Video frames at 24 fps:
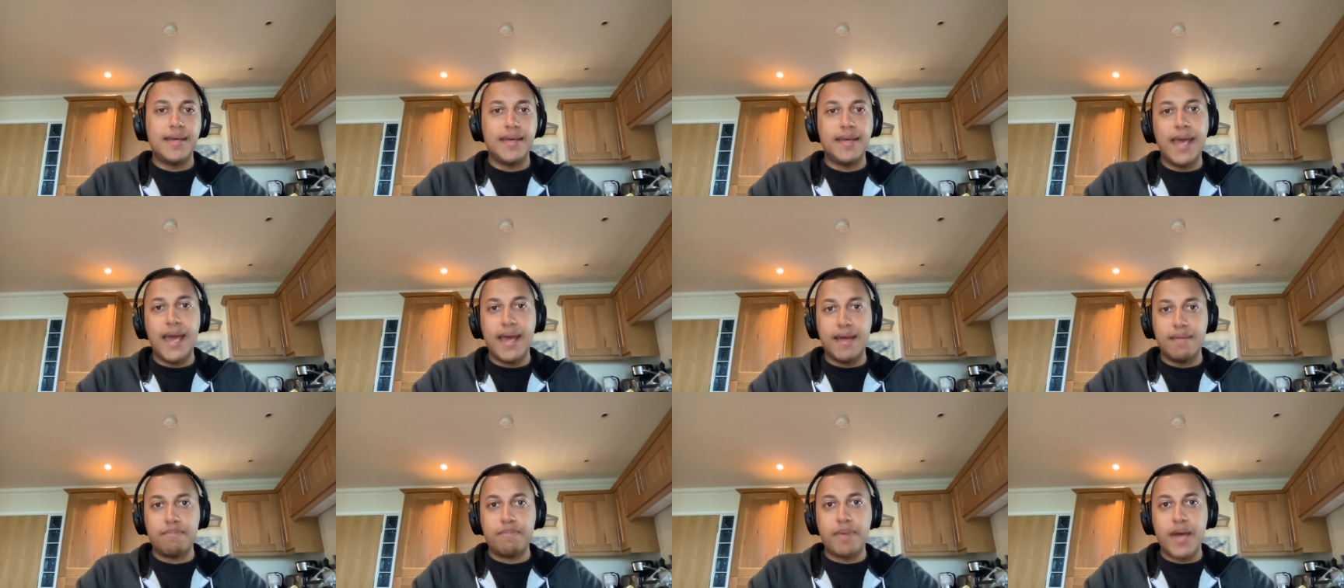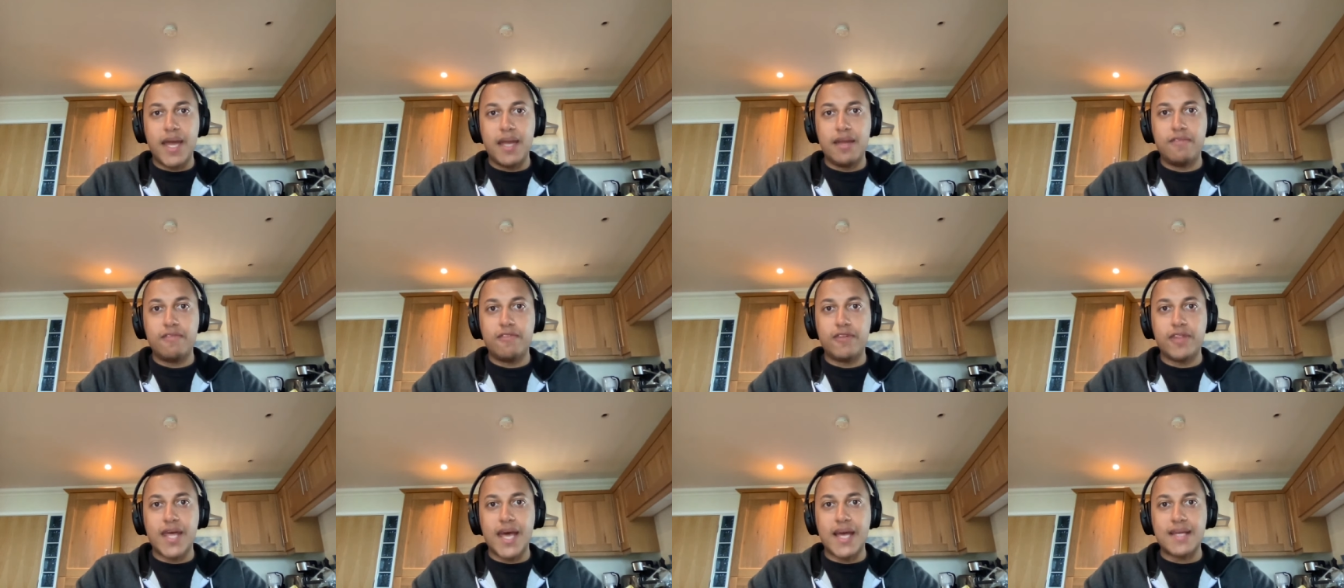get paid
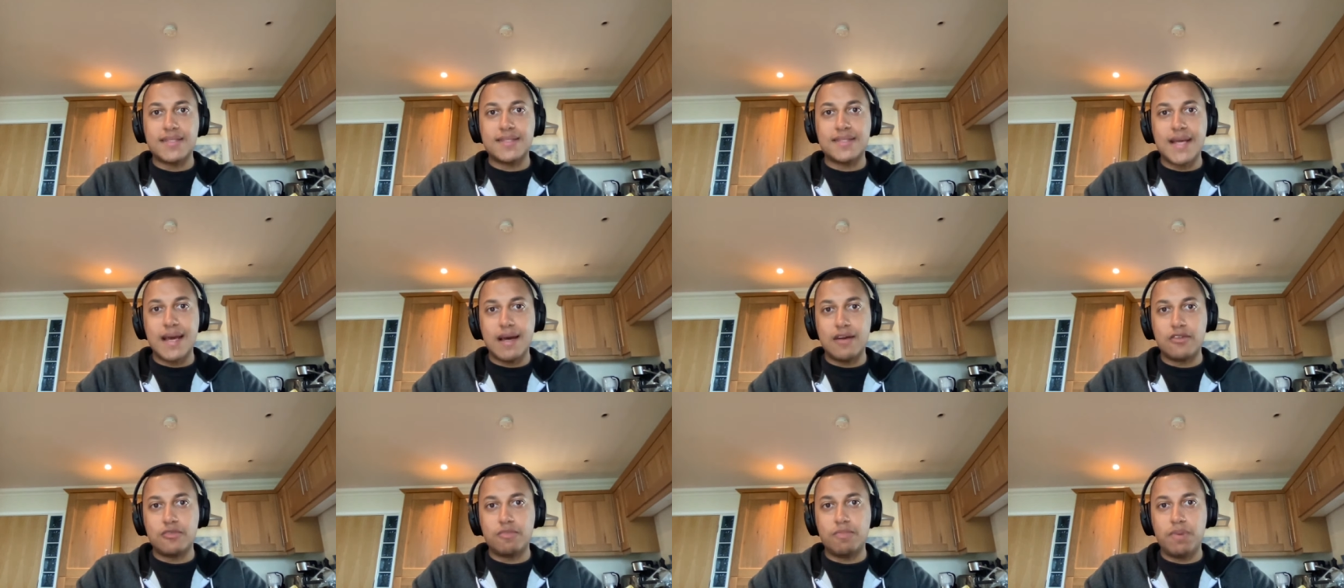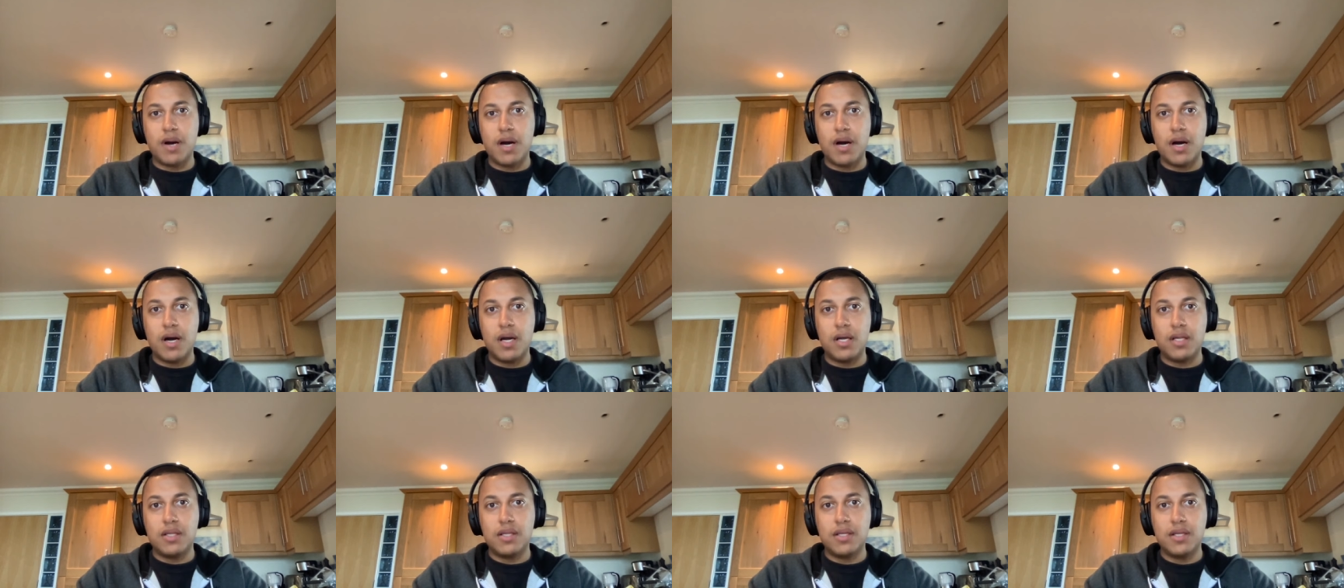for that sales
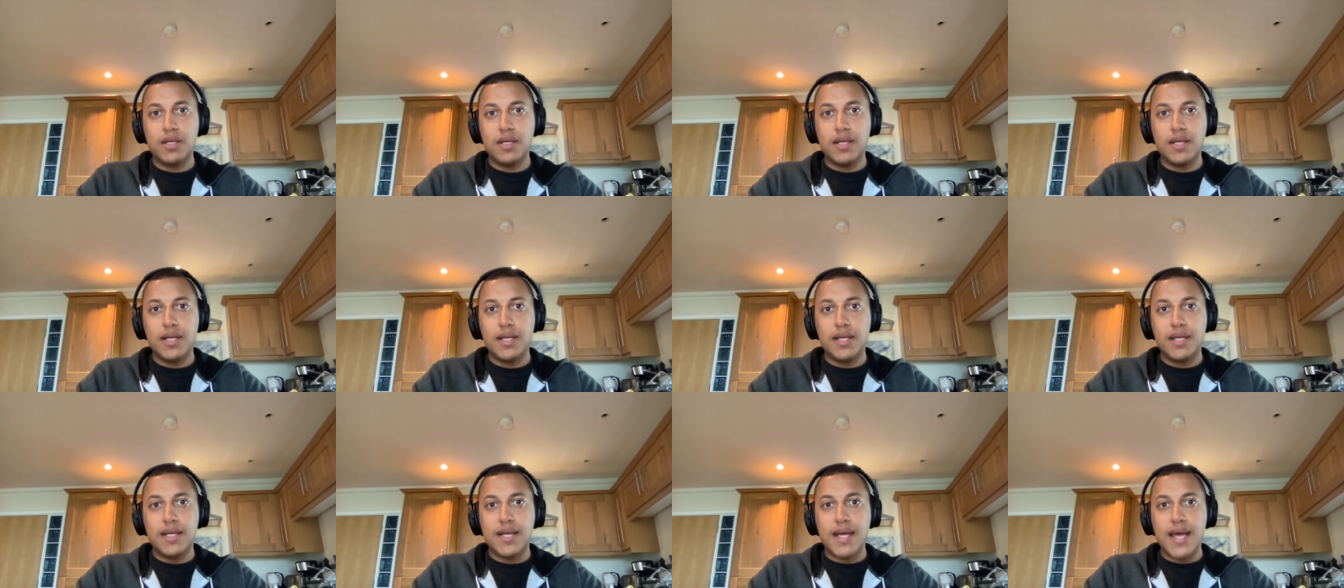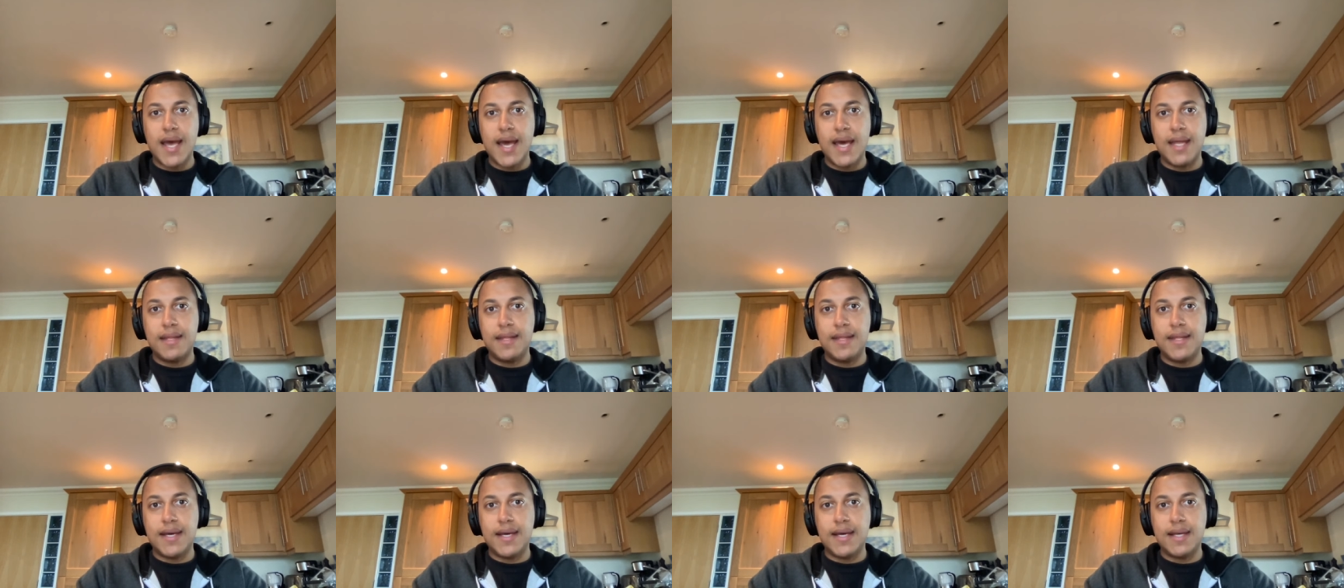part,
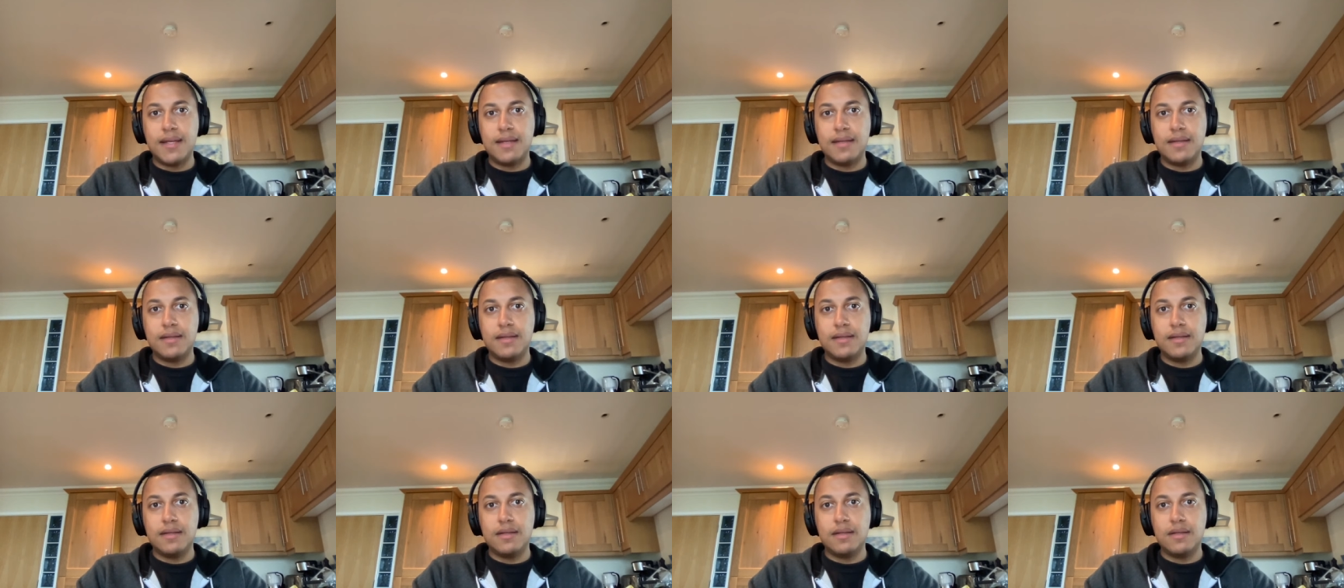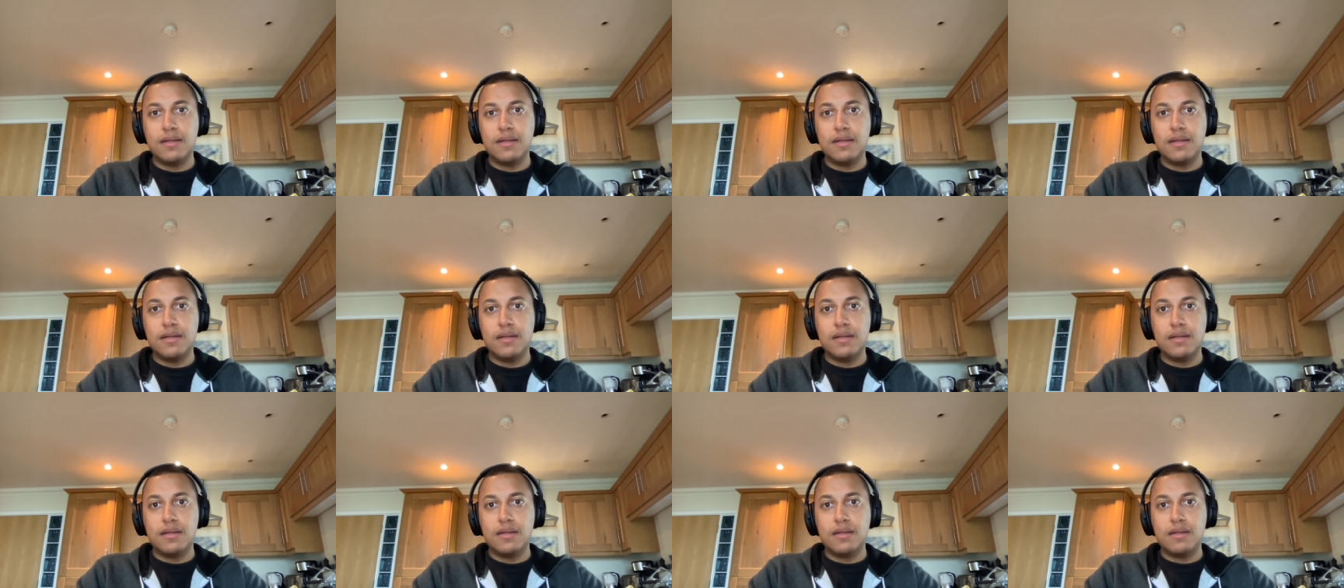and then
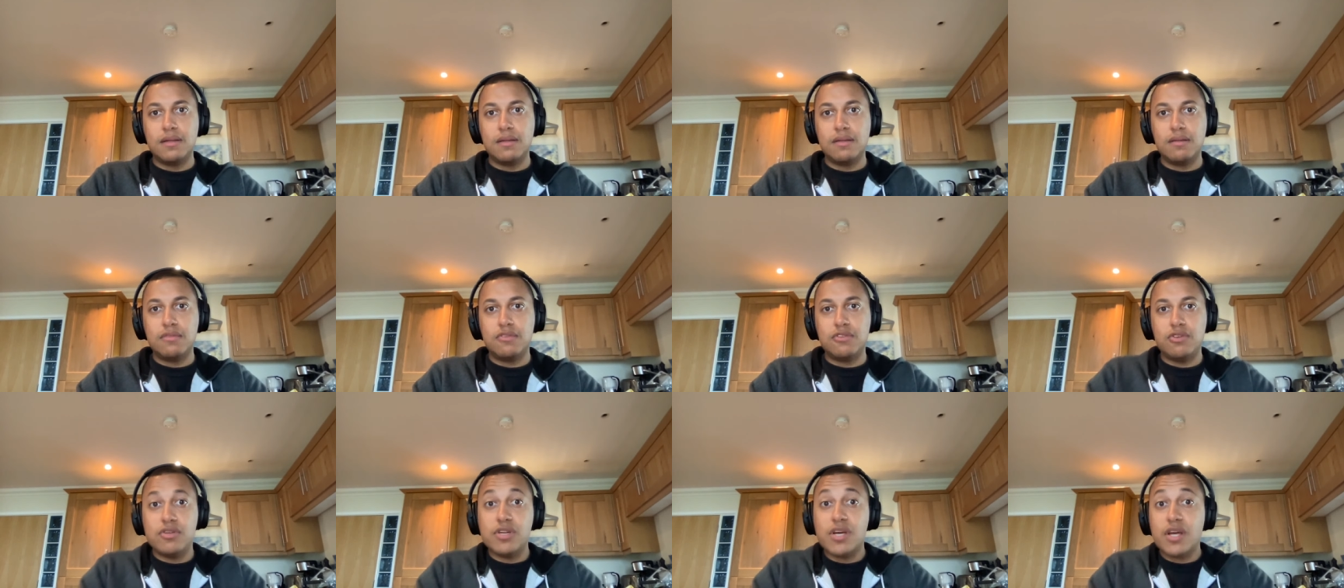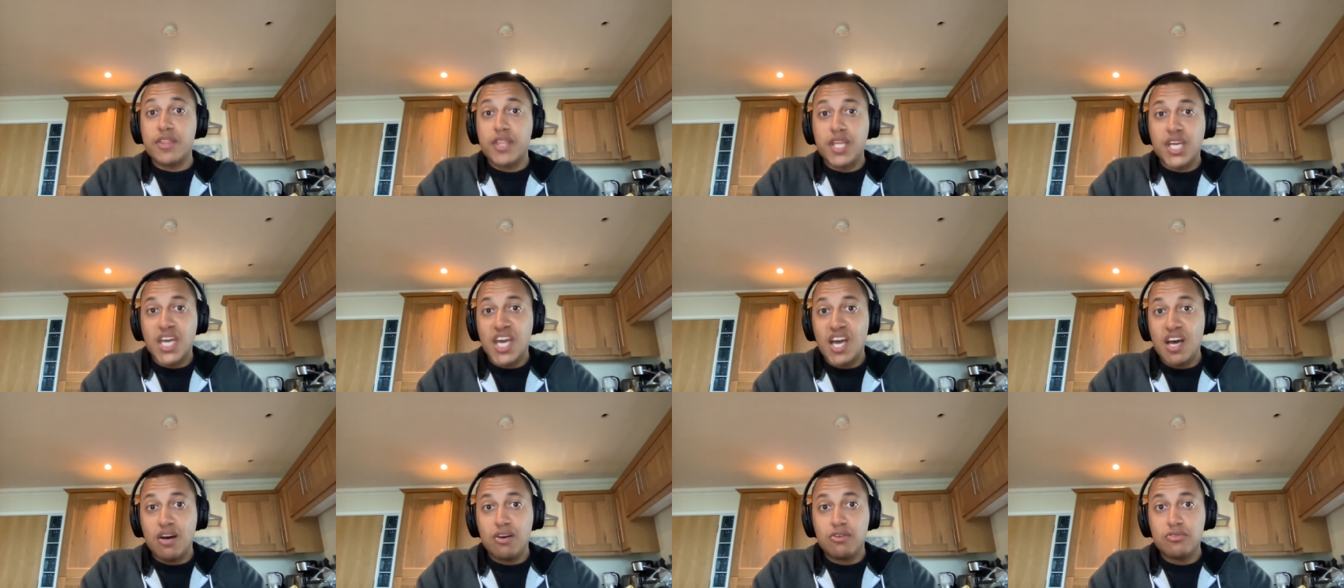do
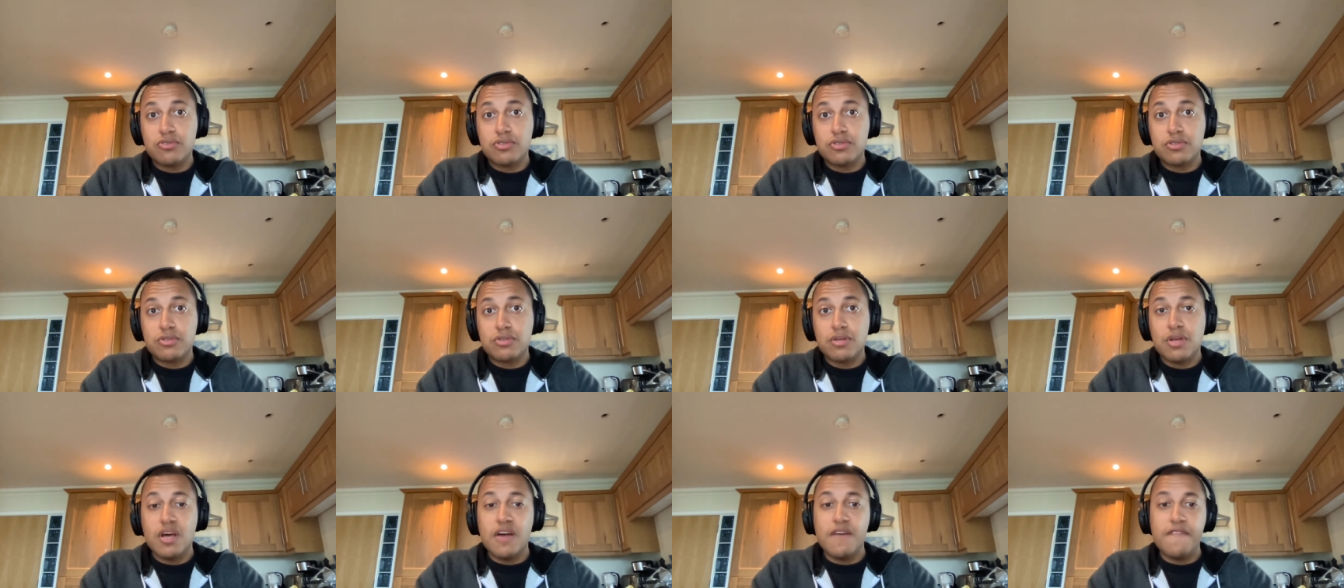nothing else.